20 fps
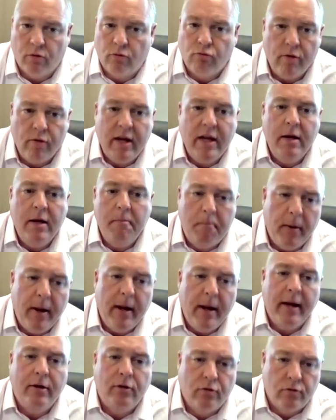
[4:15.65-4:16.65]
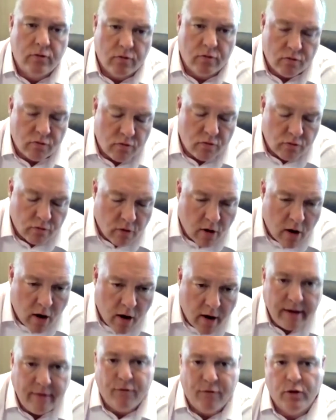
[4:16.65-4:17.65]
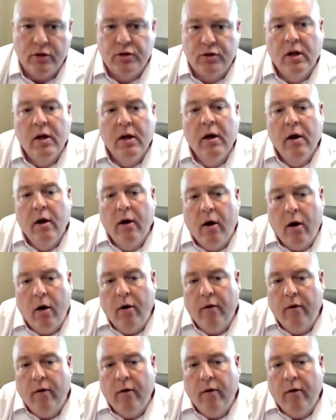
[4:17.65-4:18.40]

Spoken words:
So three big drivers